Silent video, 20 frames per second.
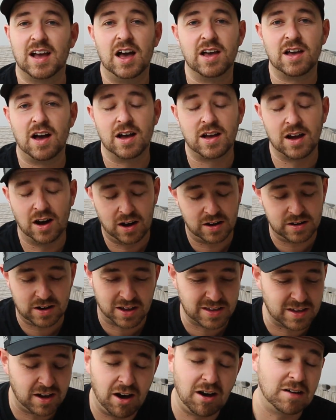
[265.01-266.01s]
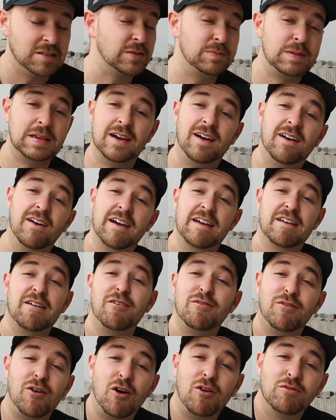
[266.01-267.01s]
I can't speak high
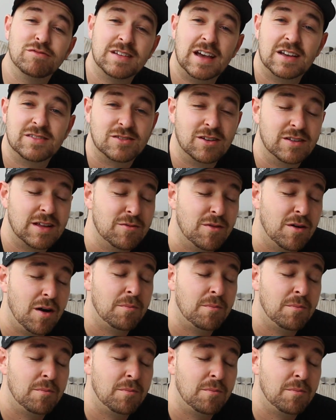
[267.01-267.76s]
enough of Tesco. They were